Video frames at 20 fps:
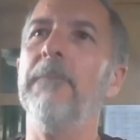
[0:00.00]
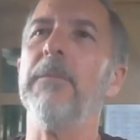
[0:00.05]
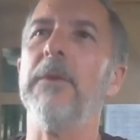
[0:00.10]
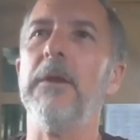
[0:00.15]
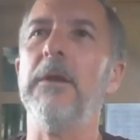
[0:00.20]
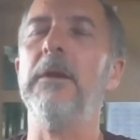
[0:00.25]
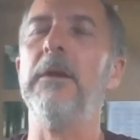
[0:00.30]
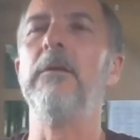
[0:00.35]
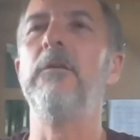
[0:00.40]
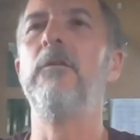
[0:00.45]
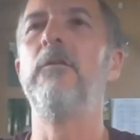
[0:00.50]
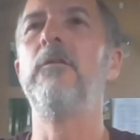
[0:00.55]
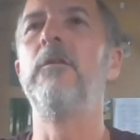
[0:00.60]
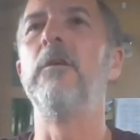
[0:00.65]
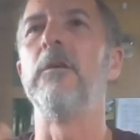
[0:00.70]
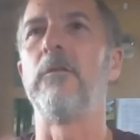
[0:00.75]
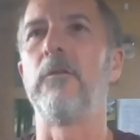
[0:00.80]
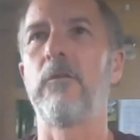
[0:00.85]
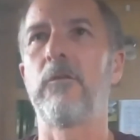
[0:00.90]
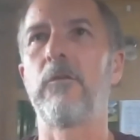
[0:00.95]
it
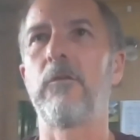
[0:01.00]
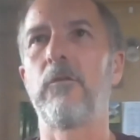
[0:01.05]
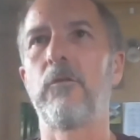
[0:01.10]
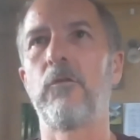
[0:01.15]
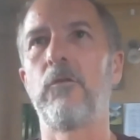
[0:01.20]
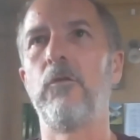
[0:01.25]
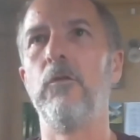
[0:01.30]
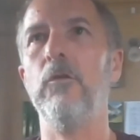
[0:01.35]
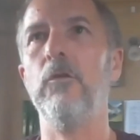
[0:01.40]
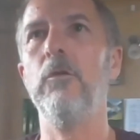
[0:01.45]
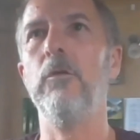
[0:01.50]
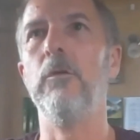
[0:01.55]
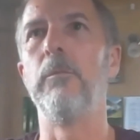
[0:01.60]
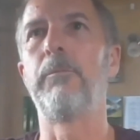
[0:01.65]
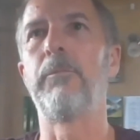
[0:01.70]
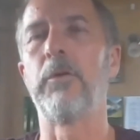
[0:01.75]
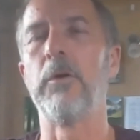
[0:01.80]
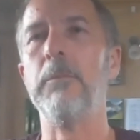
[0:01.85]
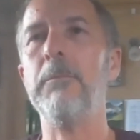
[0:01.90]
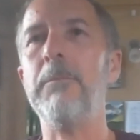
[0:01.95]
exists to
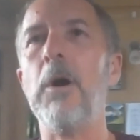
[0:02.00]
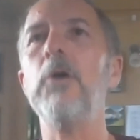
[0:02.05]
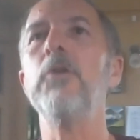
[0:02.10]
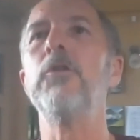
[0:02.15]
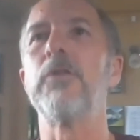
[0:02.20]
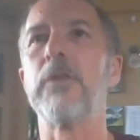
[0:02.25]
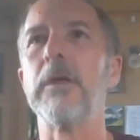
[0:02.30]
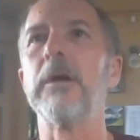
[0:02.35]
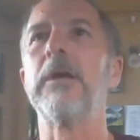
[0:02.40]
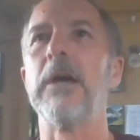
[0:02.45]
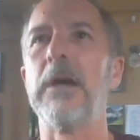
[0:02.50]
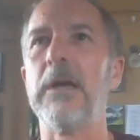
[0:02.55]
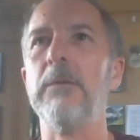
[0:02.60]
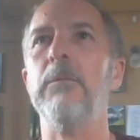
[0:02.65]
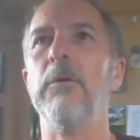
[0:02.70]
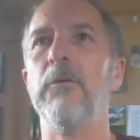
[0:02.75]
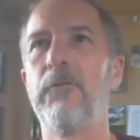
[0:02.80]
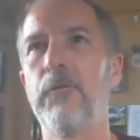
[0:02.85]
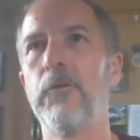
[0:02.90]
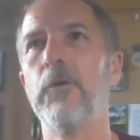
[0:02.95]
promote the game
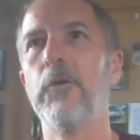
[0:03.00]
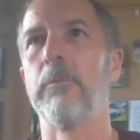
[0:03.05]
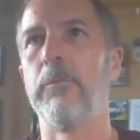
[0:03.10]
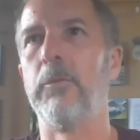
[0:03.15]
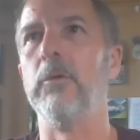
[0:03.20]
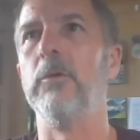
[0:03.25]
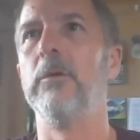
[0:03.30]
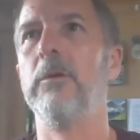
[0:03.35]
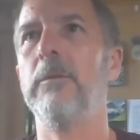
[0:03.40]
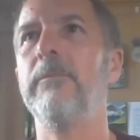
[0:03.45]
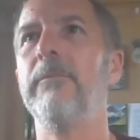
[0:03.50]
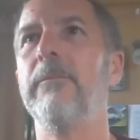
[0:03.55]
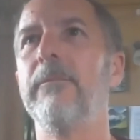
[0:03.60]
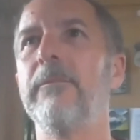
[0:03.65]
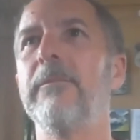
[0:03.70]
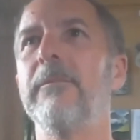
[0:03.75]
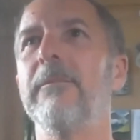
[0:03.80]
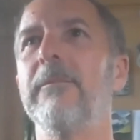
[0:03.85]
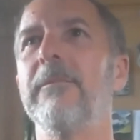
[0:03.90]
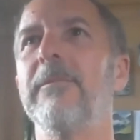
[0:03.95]
of football,
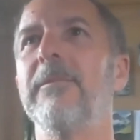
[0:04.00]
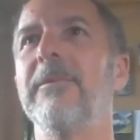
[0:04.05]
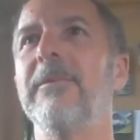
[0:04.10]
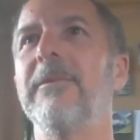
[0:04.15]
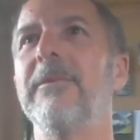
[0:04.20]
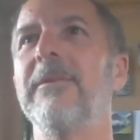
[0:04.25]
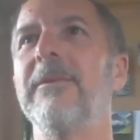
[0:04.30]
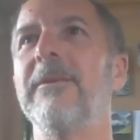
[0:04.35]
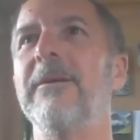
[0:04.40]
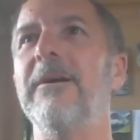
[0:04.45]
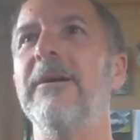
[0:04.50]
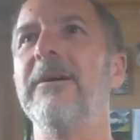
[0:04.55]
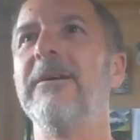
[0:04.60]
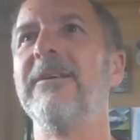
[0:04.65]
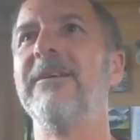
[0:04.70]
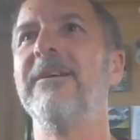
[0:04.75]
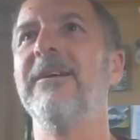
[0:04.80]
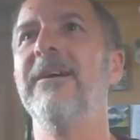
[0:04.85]
right?